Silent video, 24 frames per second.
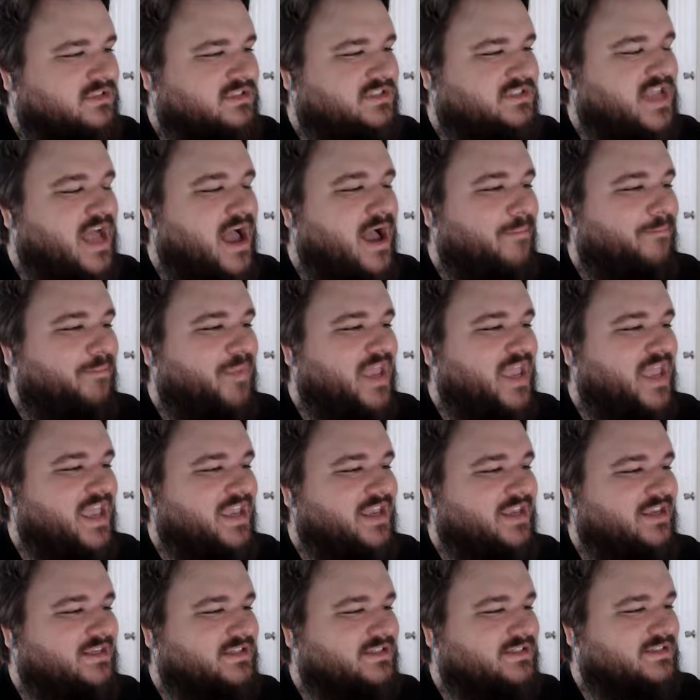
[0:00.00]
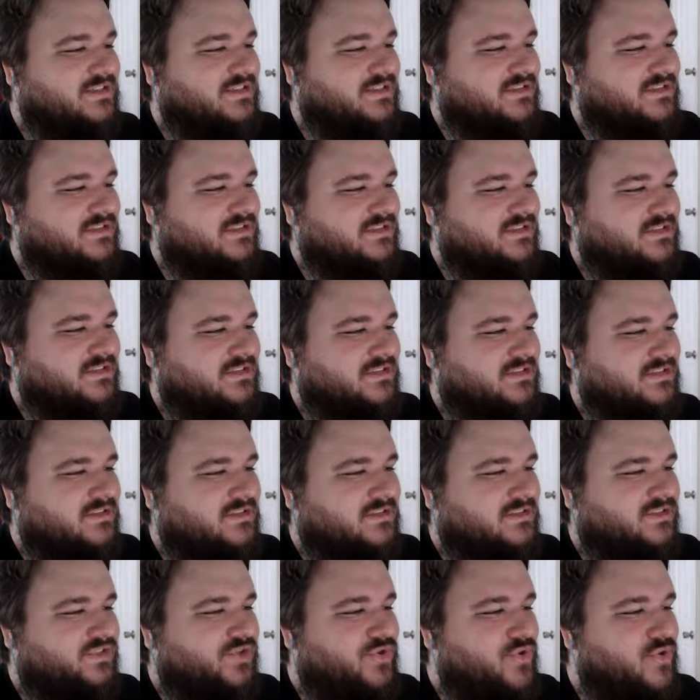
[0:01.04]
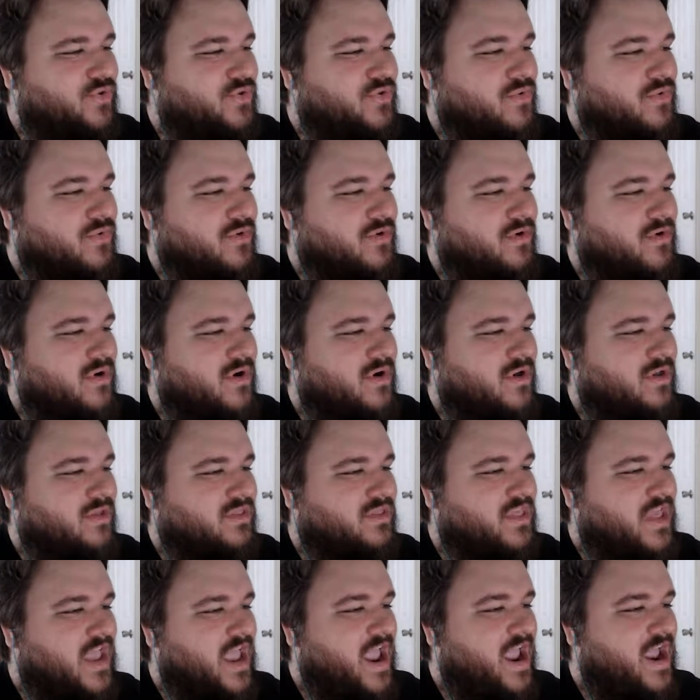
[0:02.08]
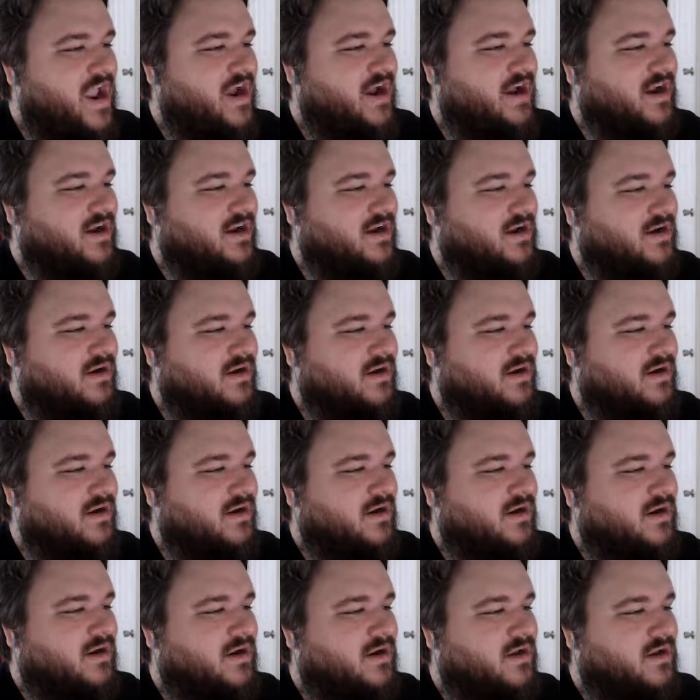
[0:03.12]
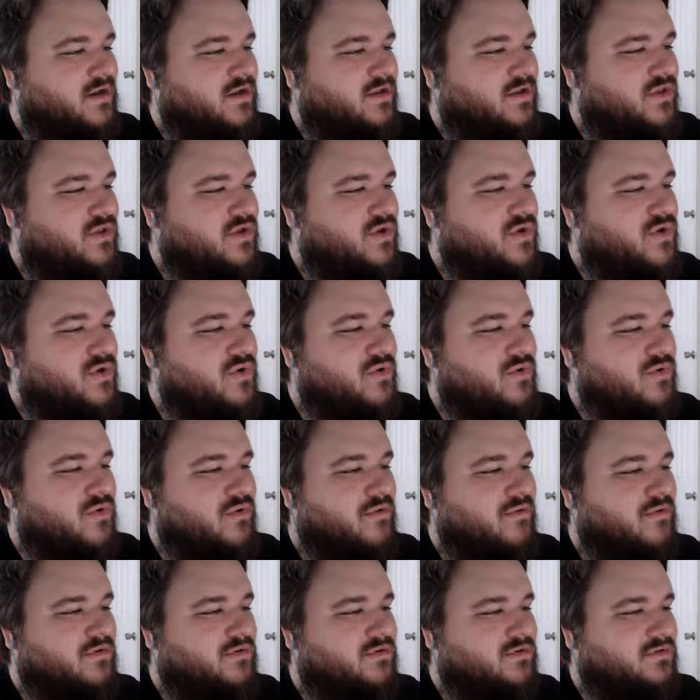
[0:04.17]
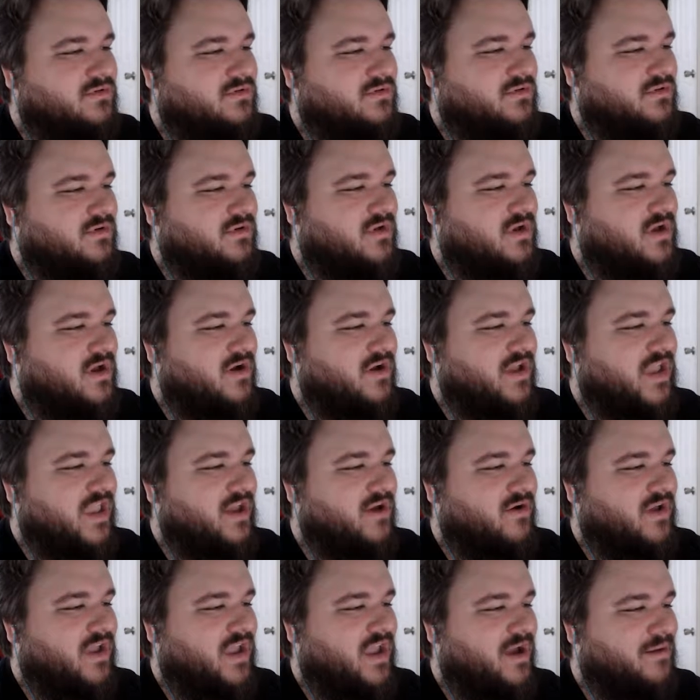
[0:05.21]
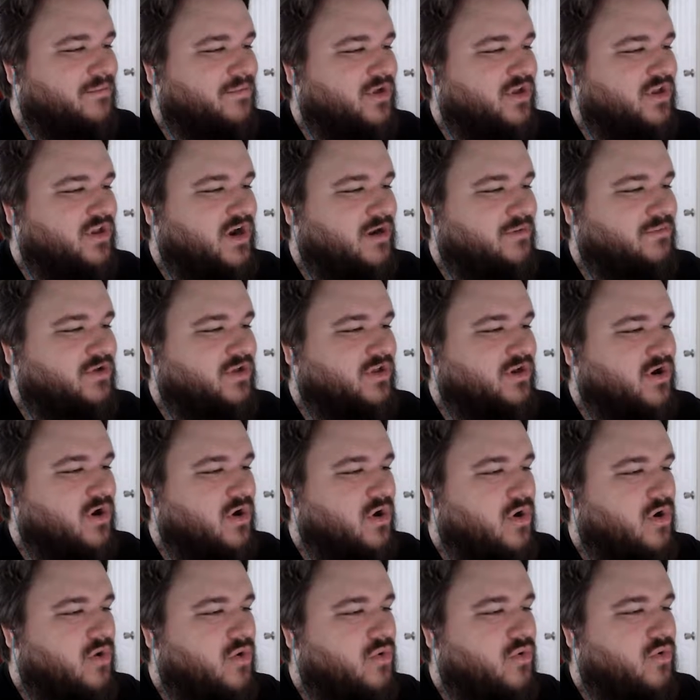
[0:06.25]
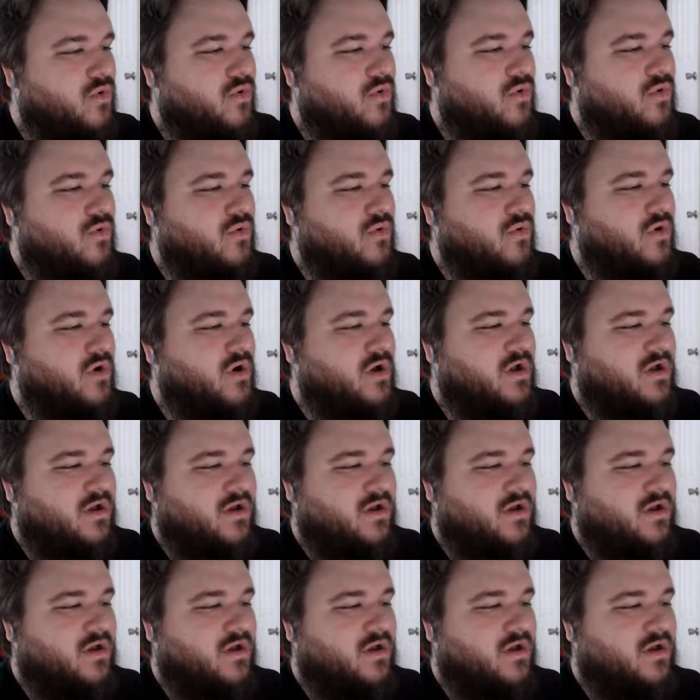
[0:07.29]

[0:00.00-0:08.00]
Stop it! You! There! You! Okay, okay, I'm good, I'm good. Oh!